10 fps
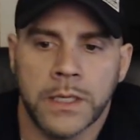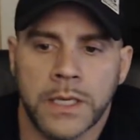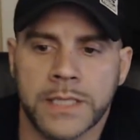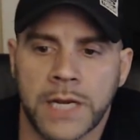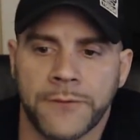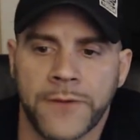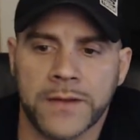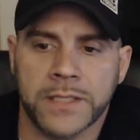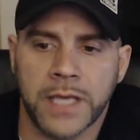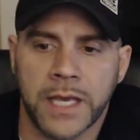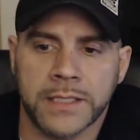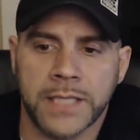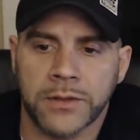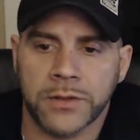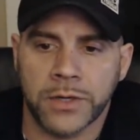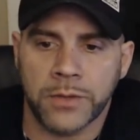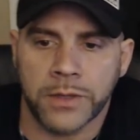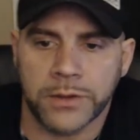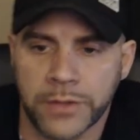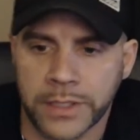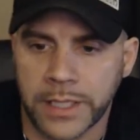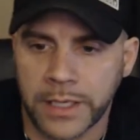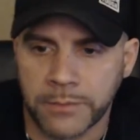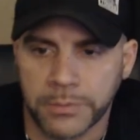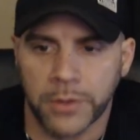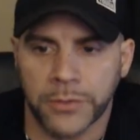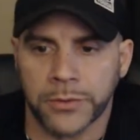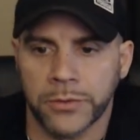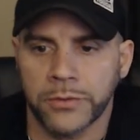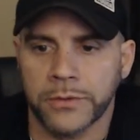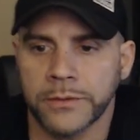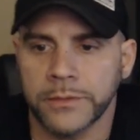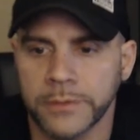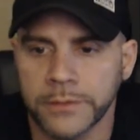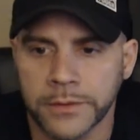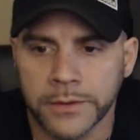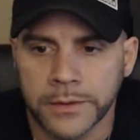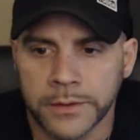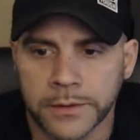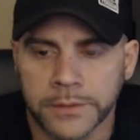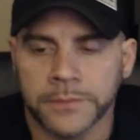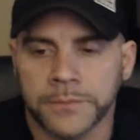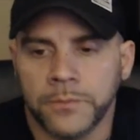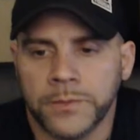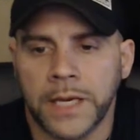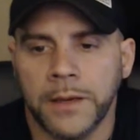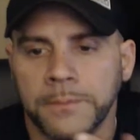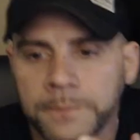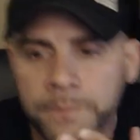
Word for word: It's 85 staying, 1030, 138, blow through. Damn.